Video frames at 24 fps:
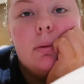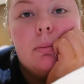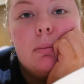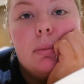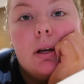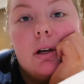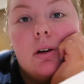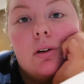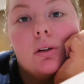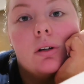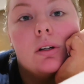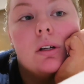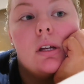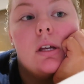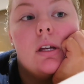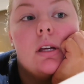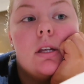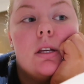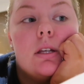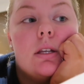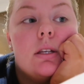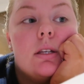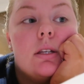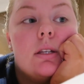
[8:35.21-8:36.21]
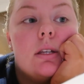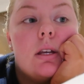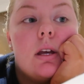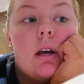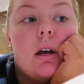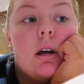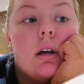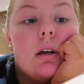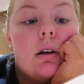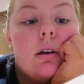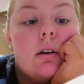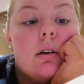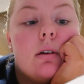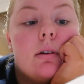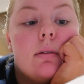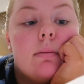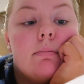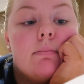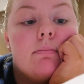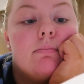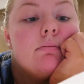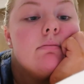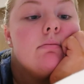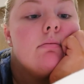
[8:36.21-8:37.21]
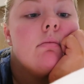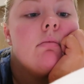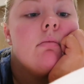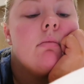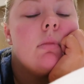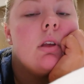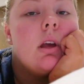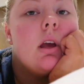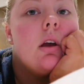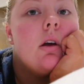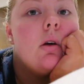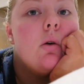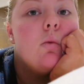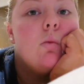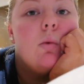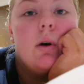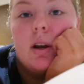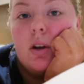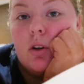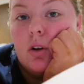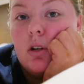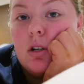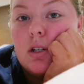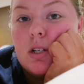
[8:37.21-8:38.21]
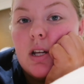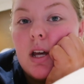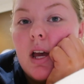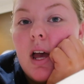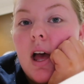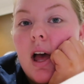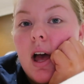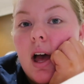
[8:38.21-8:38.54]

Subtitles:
because, why not?